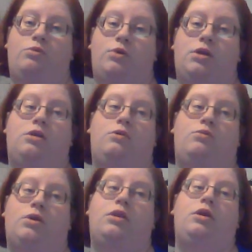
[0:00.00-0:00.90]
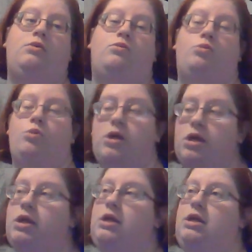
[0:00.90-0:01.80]
really, really,
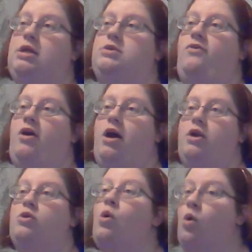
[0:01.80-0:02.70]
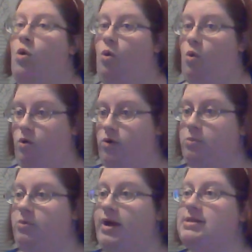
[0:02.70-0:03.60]
really need to find or
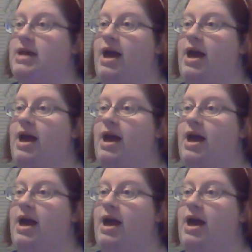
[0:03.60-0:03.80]
replace.